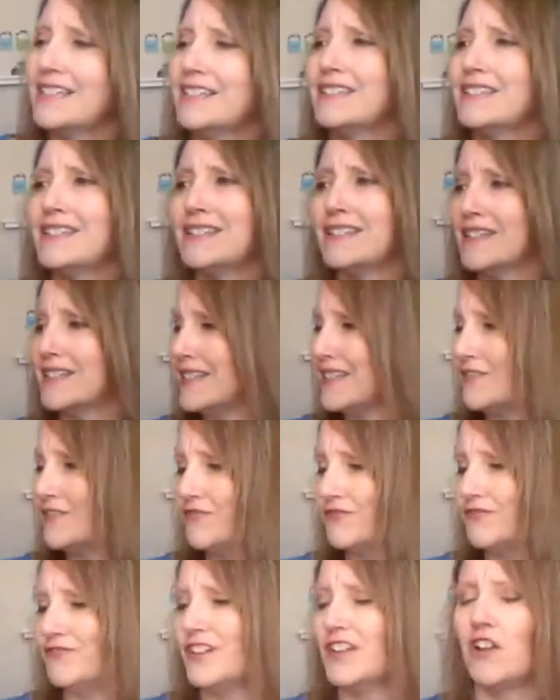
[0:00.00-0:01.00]
is just
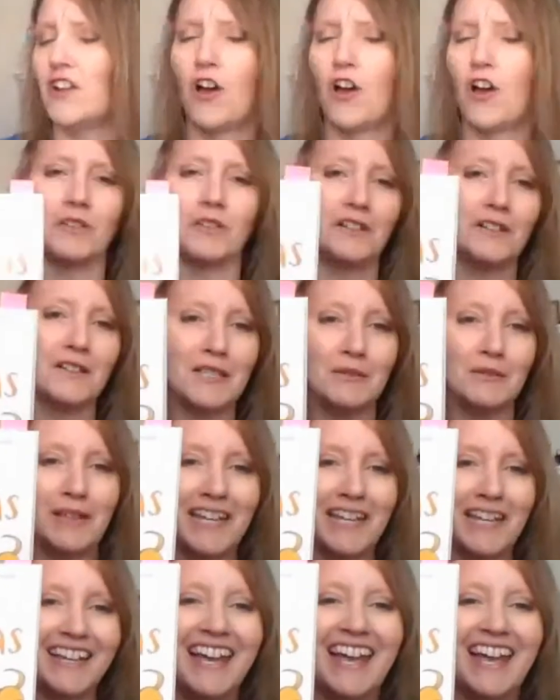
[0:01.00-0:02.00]
phenomenal to
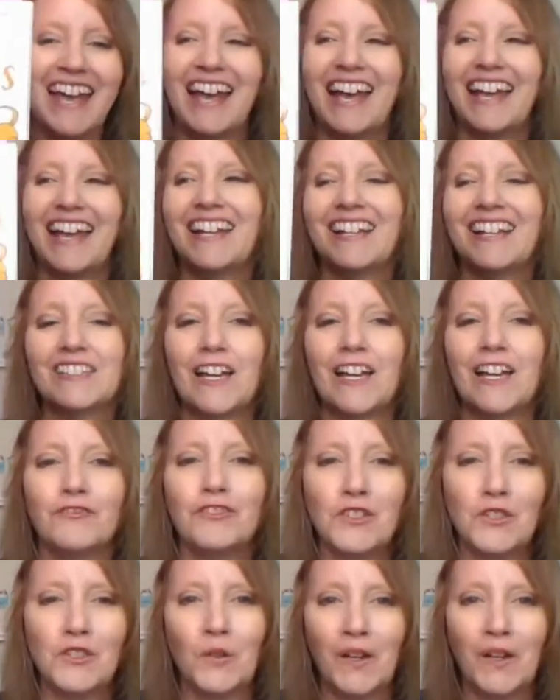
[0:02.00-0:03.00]
me. And I love the
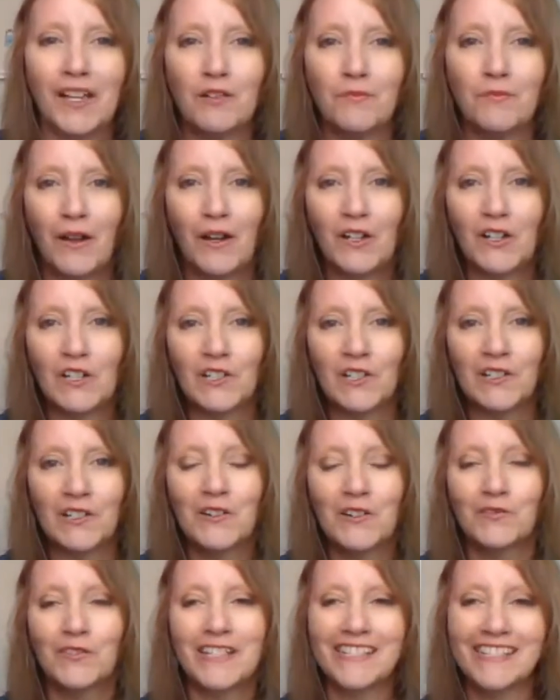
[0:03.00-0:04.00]
story about her
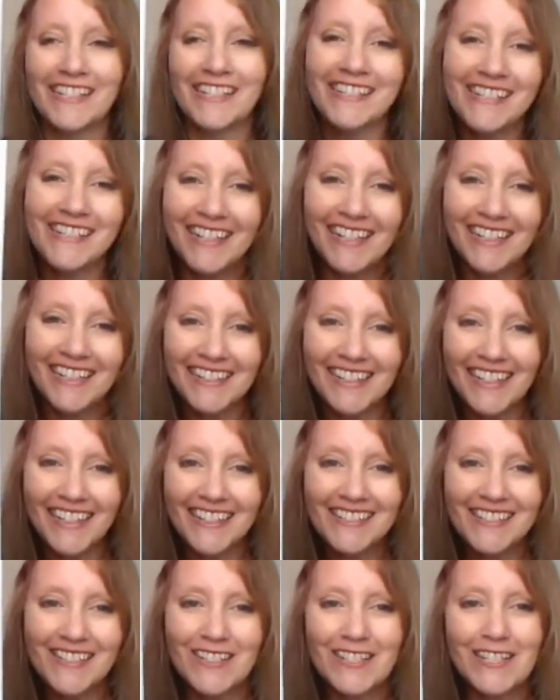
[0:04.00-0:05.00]
resisting
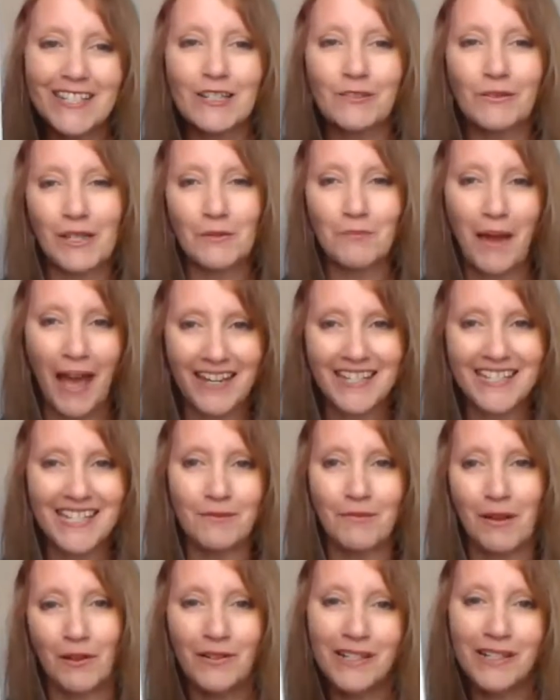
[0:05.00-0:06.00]
things. So she's really passionate
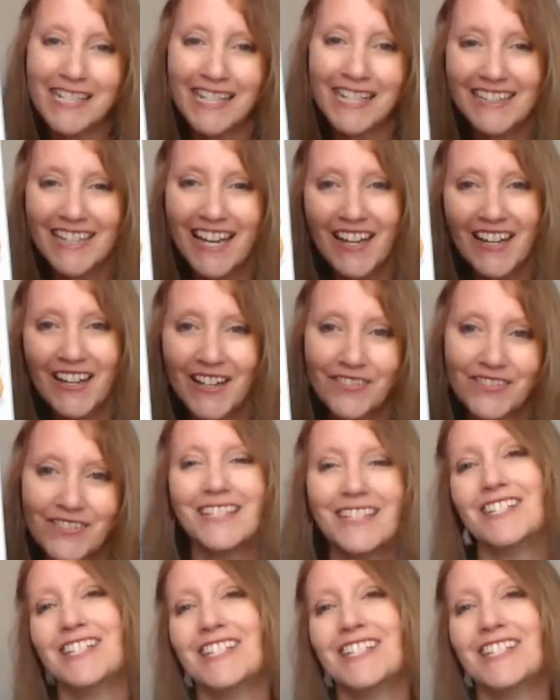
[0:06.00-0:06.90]
about what she loves, and then